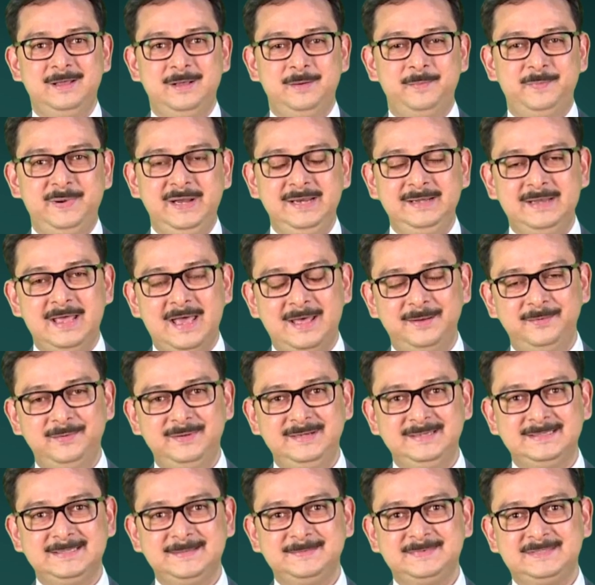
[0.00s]
Brain
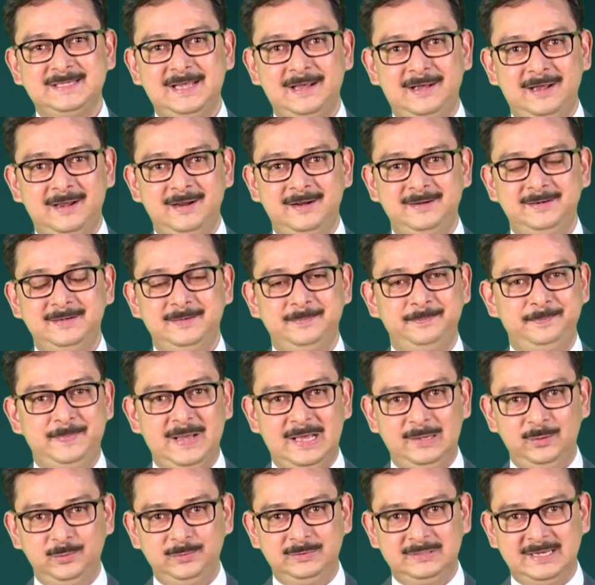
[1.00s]
aneurysms are
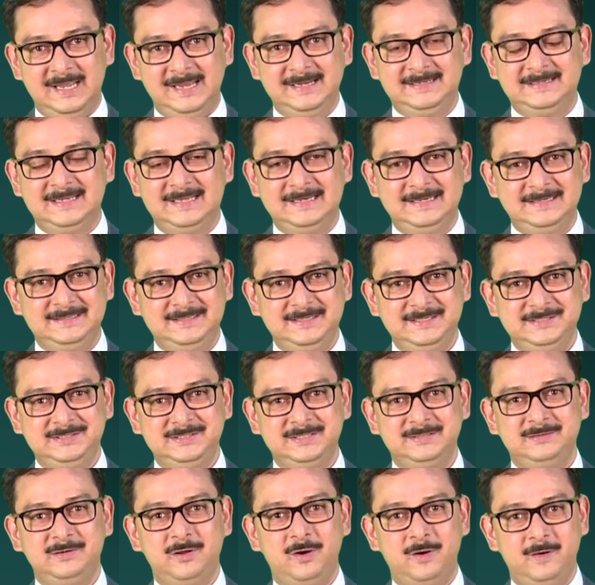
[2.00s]
balloon-like
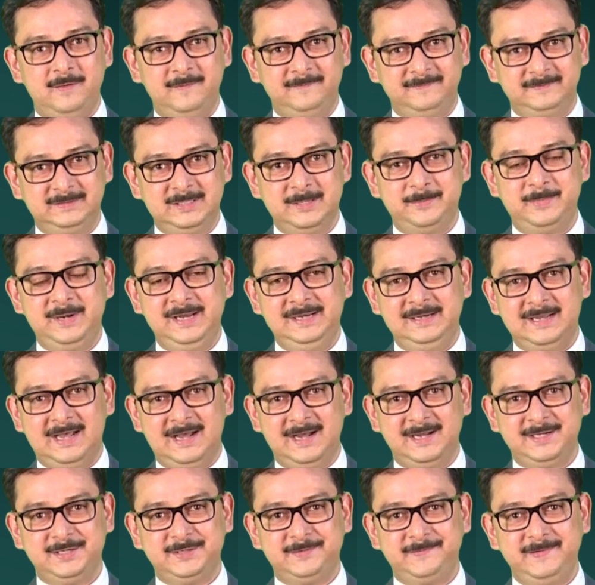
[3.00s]
dilatation of the brain
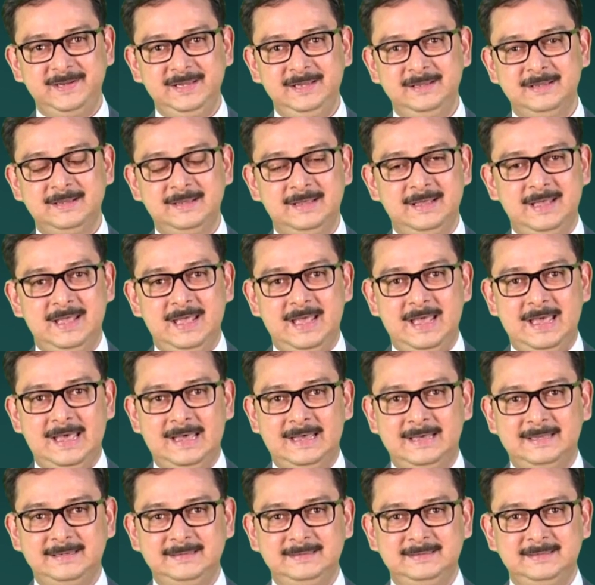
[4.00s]
artery,
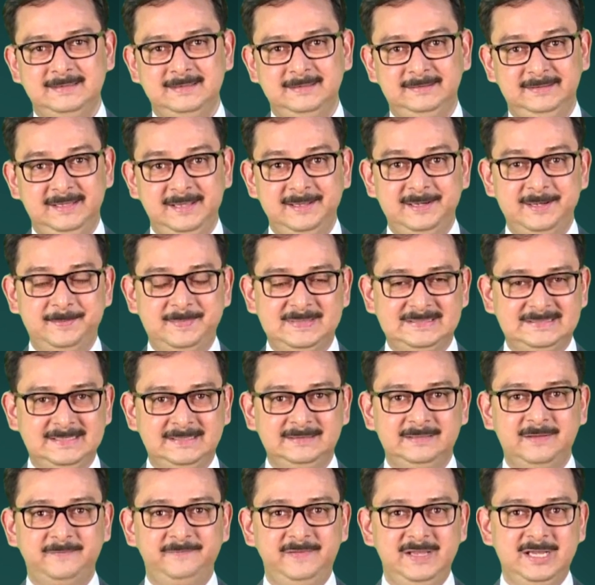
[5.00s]
and they
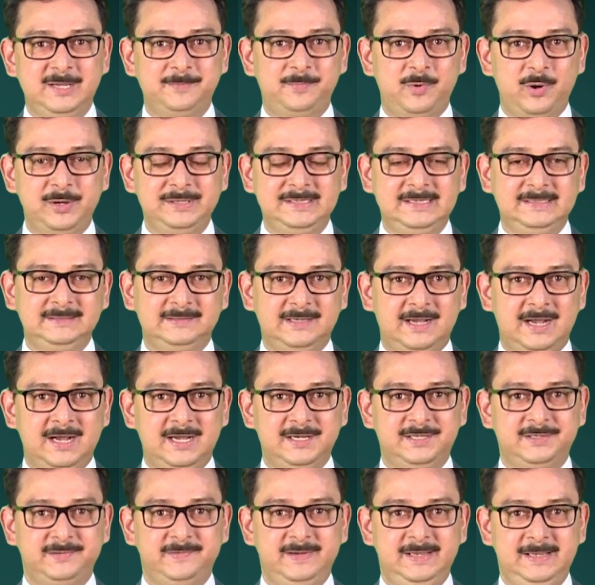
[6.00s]
represent the weak point in the
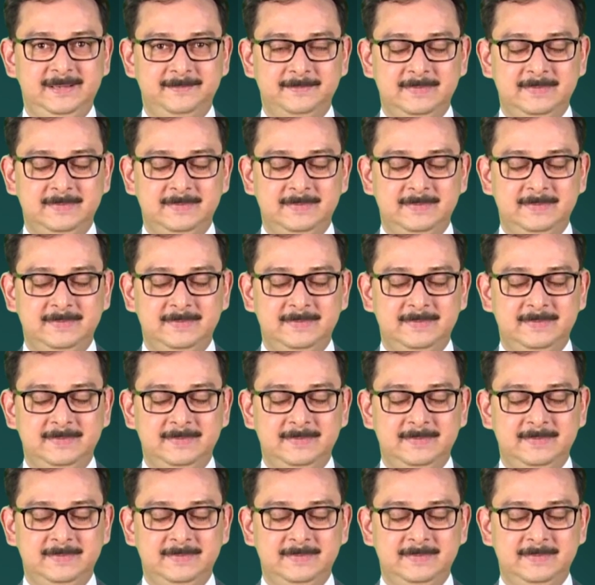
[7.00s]
artery.